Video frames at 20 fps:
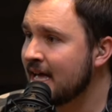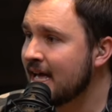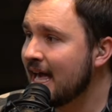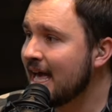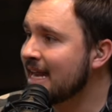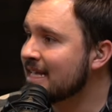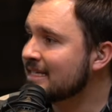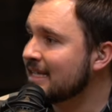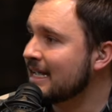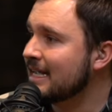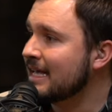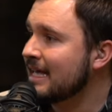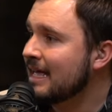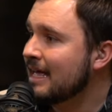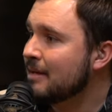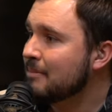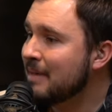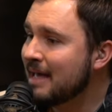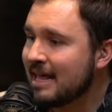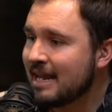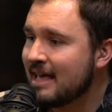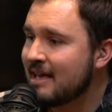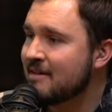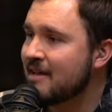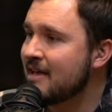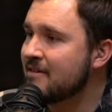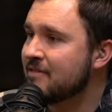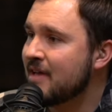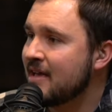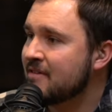And it's like, man,
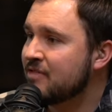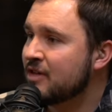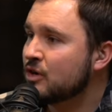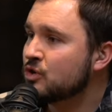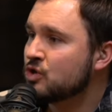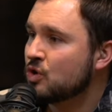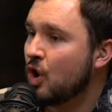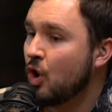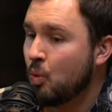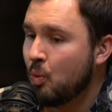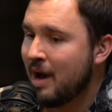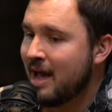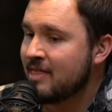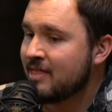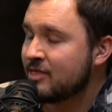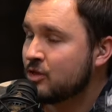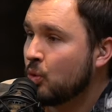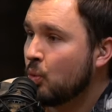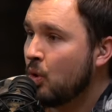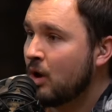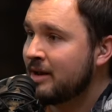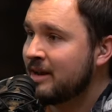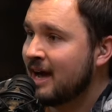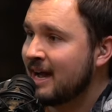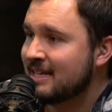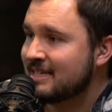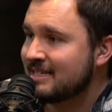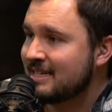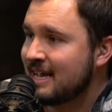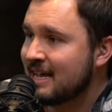if, if there's a way that the one
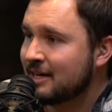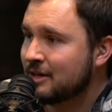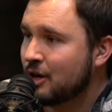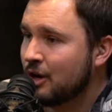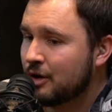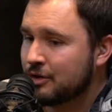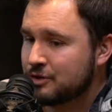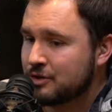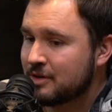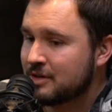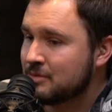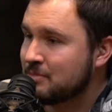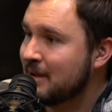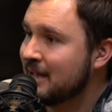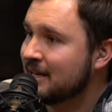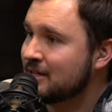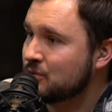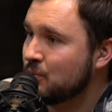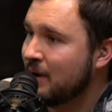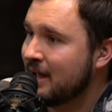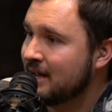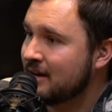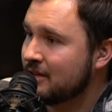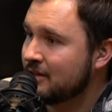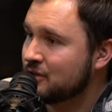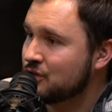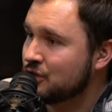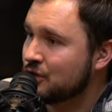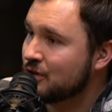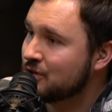night stand culture has made its way into
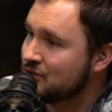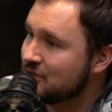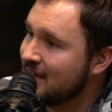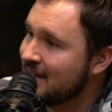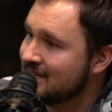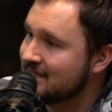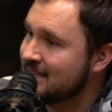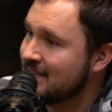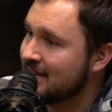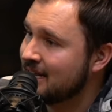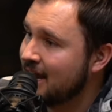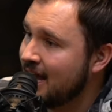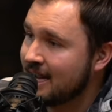the church, that's it.